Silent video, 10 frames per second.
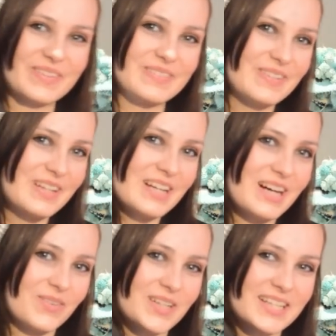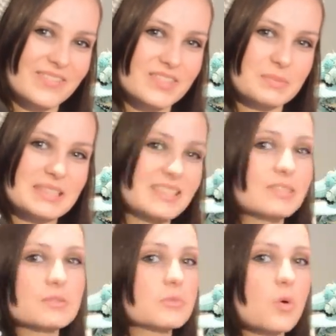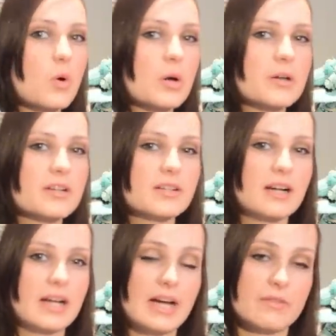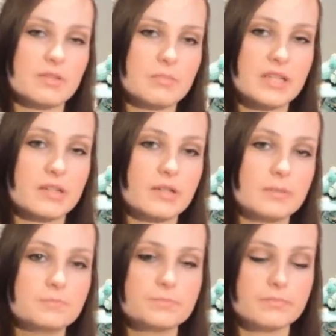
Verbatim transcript: when I want to give them a little reward. I have them here.